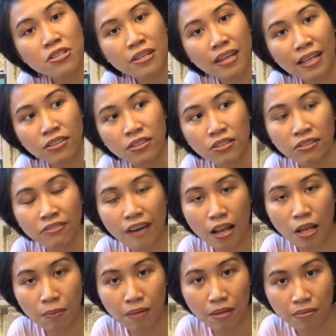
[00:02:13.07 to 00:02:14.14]
you can to
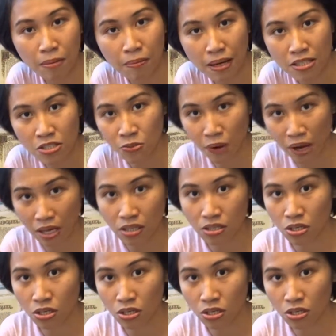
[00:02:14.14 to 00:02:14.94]
develop them the best way